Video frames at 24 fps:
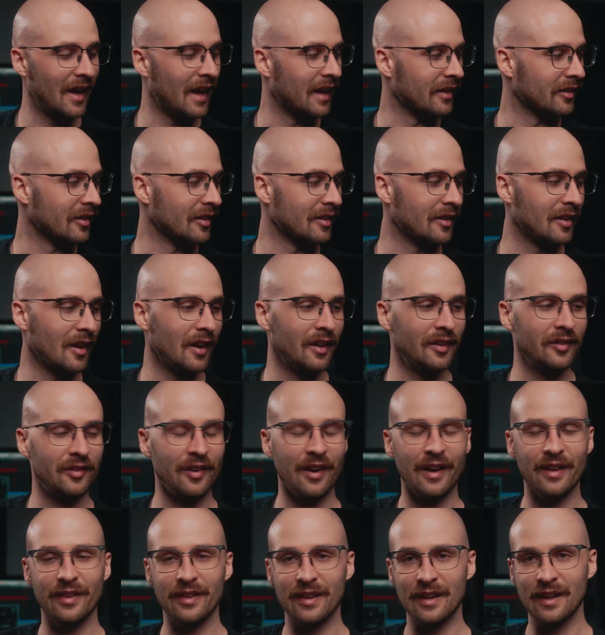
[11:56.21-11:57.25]
as it does
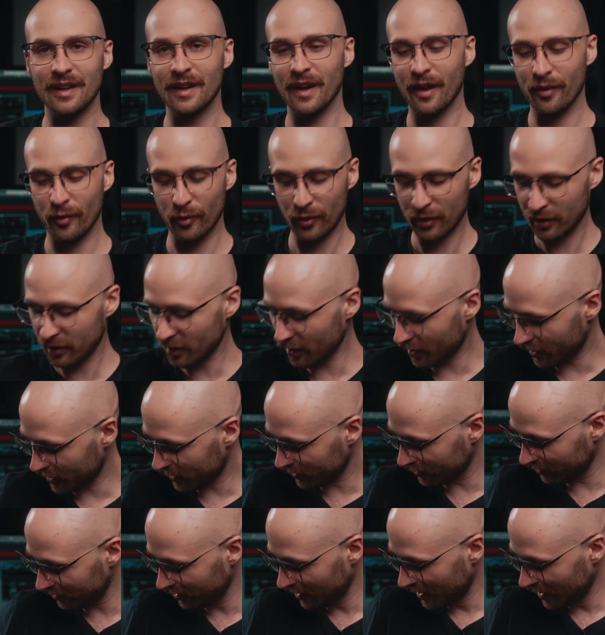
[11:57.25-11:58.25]
on the other guitars,